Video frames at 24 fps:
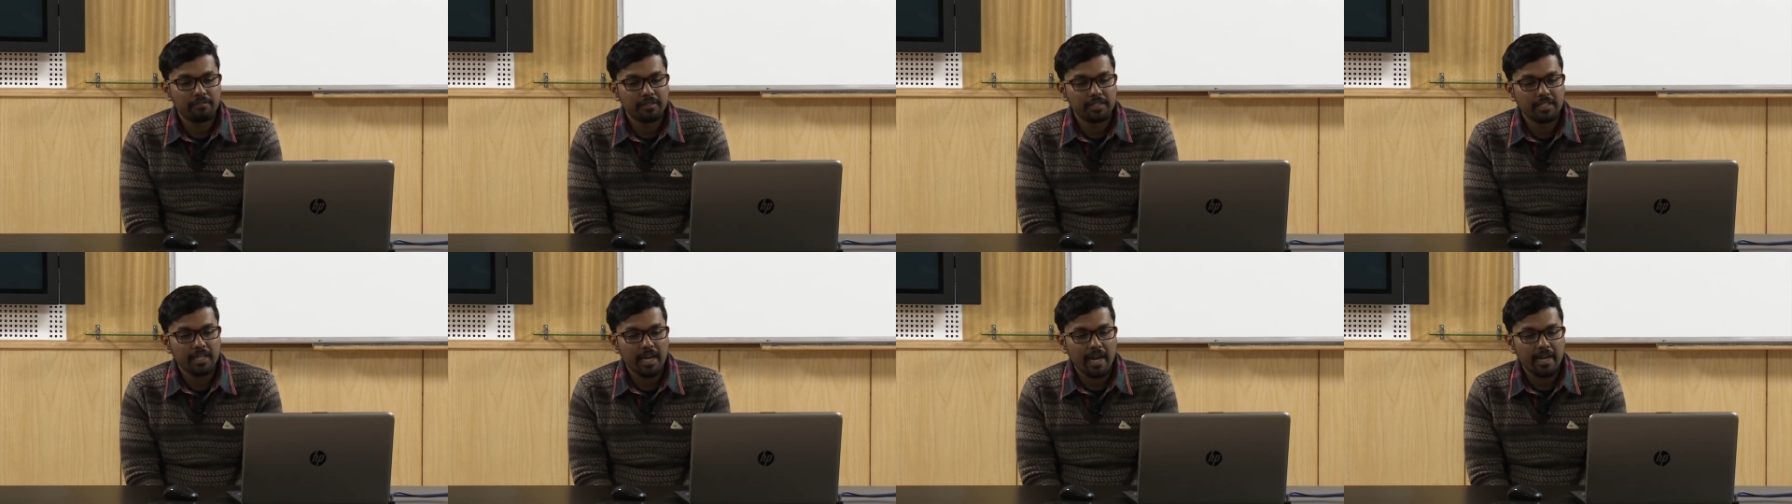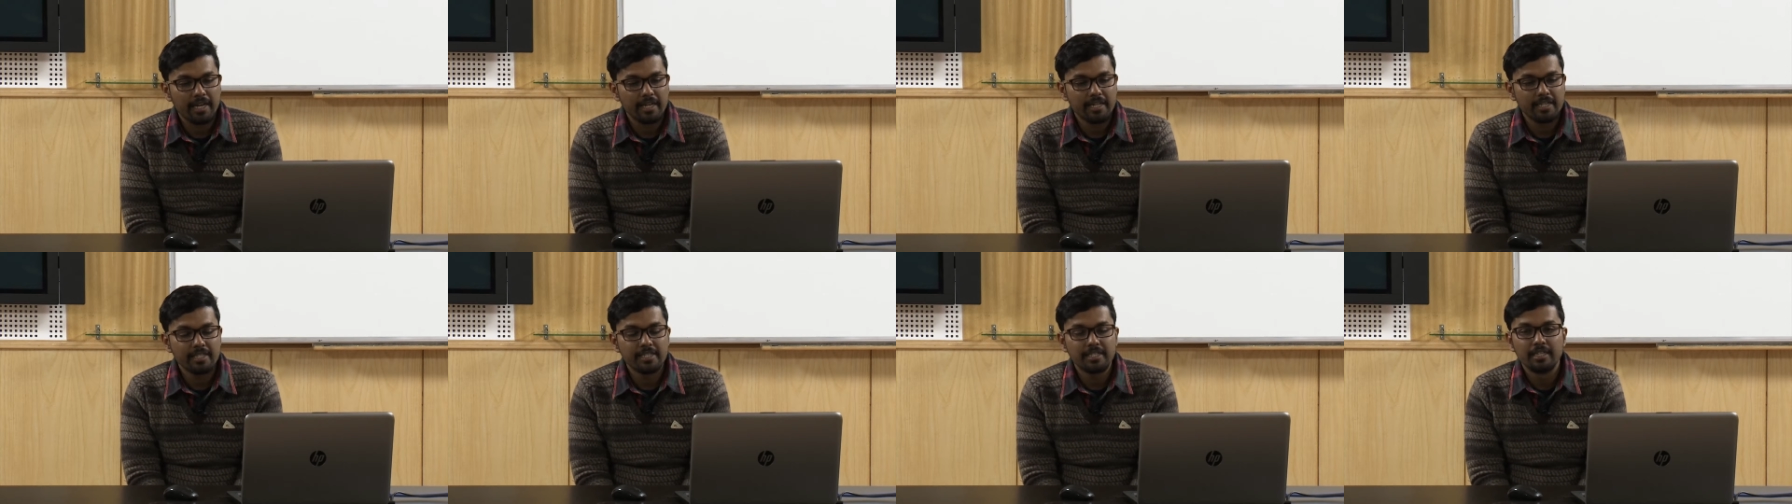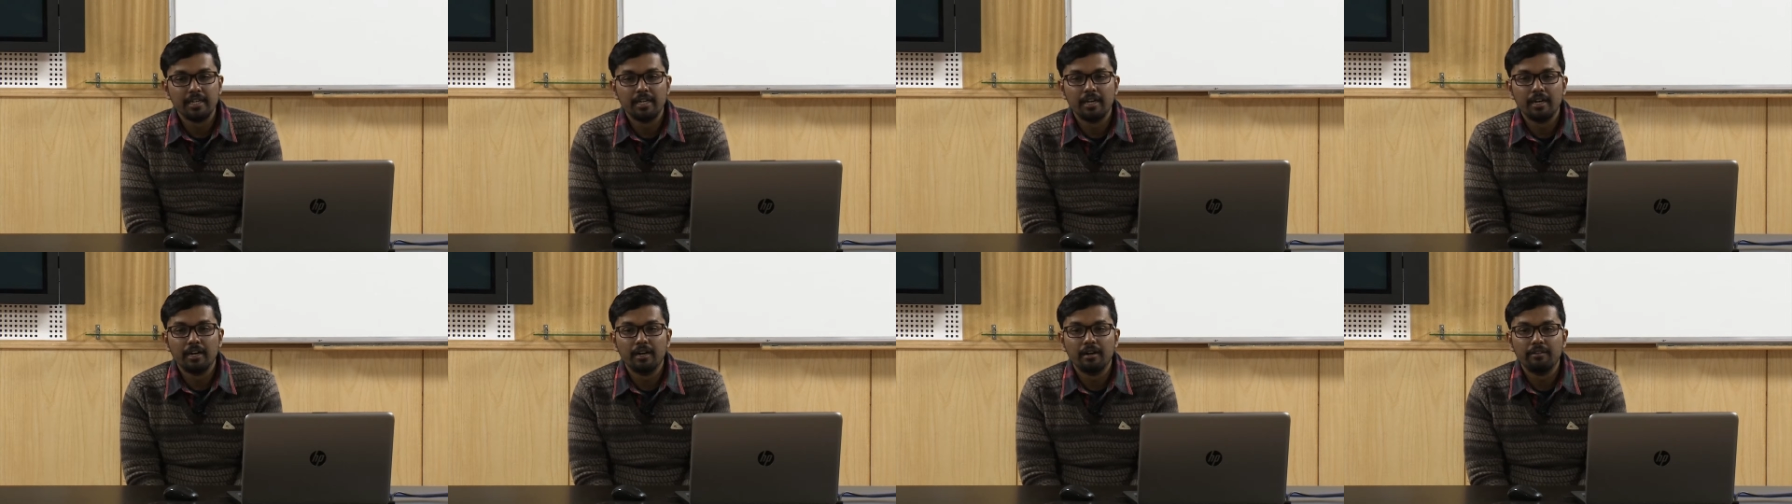a Chinese
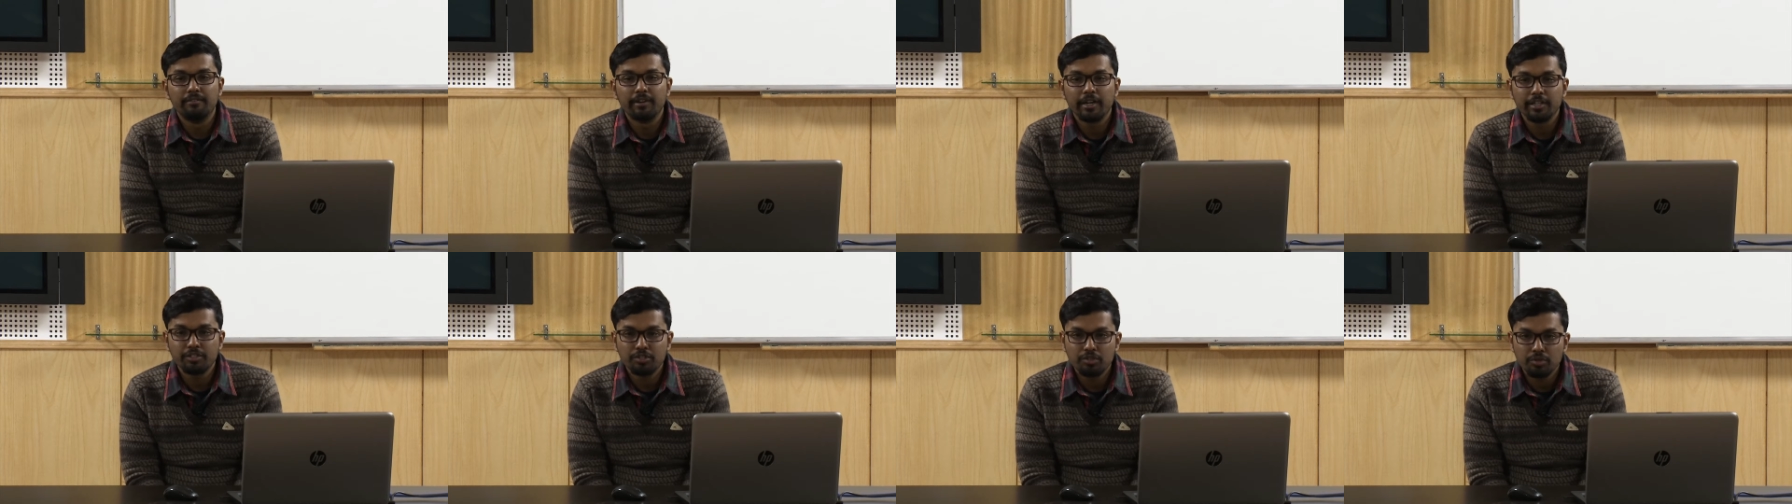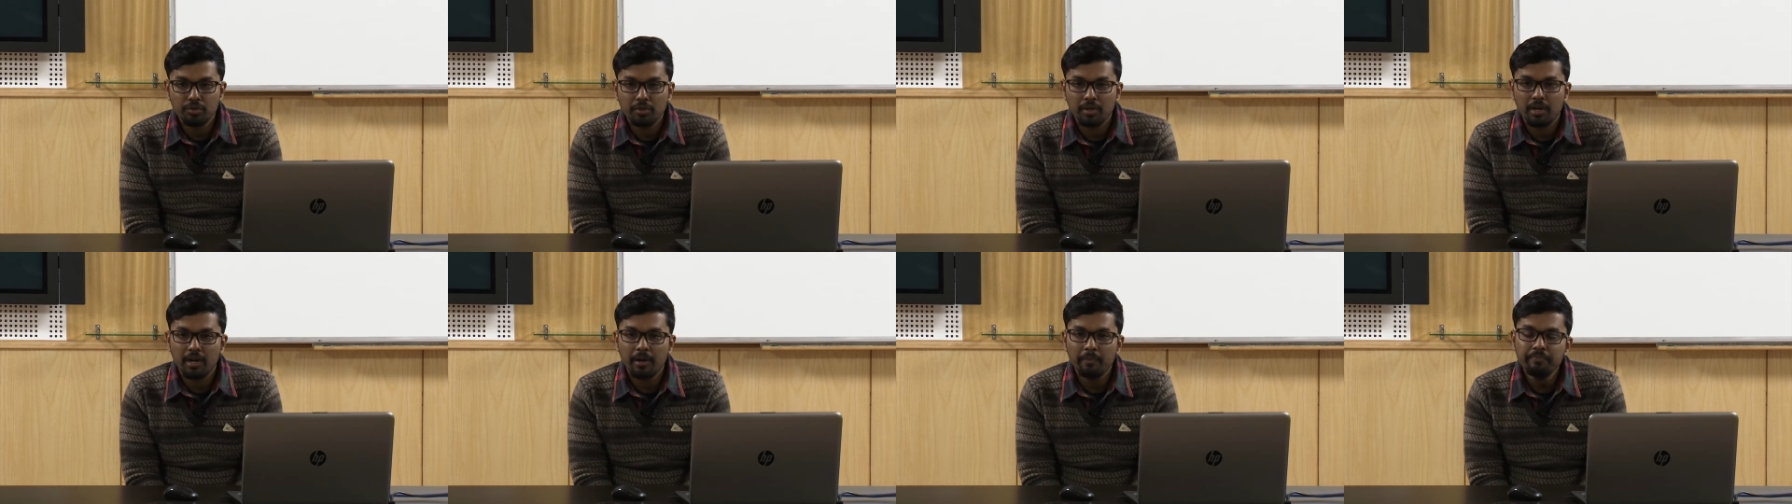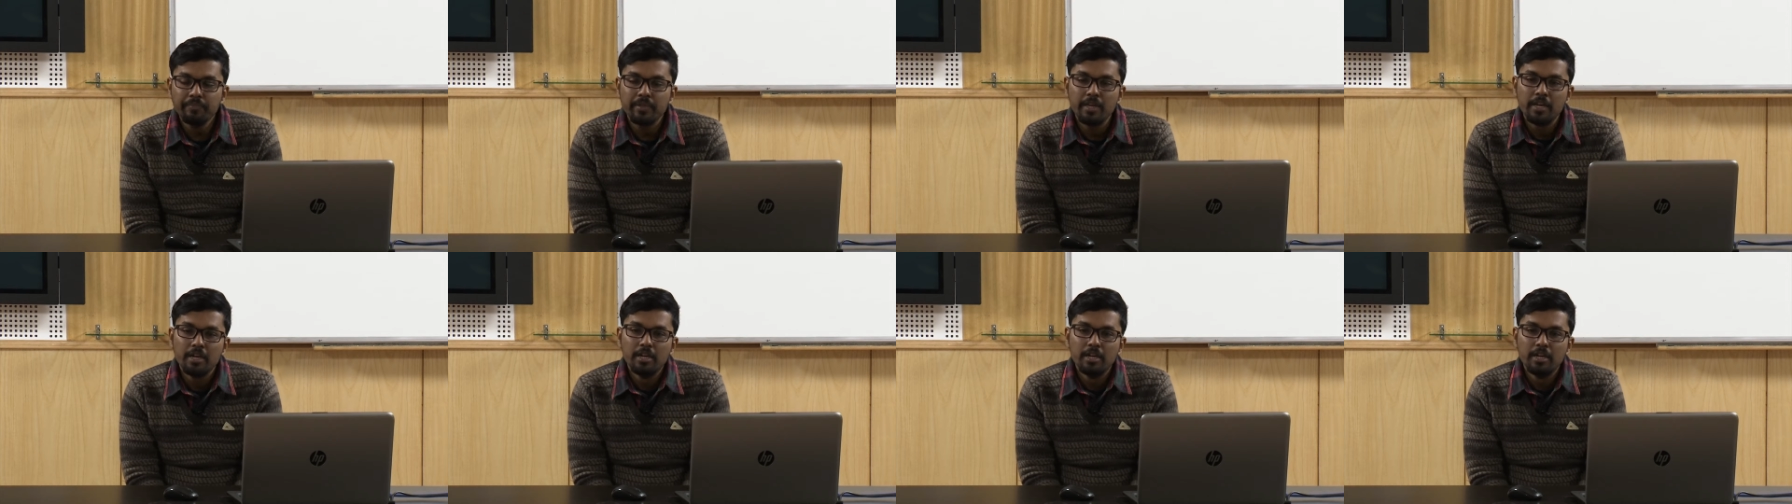restaurant.